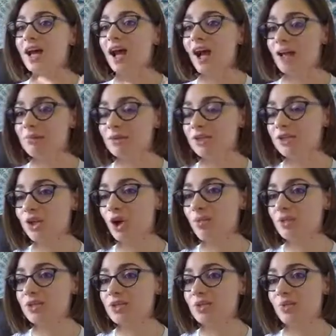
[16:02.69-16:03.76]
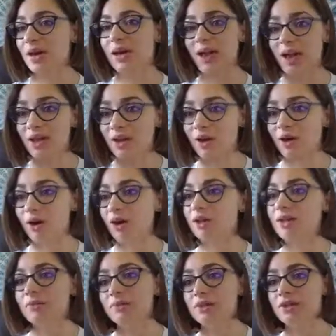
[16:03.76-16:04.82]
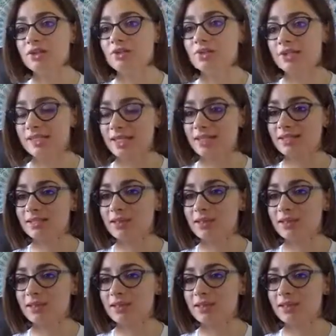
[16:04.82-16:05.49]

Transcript: I'm going to show up in this way, and all I'm going to do is this,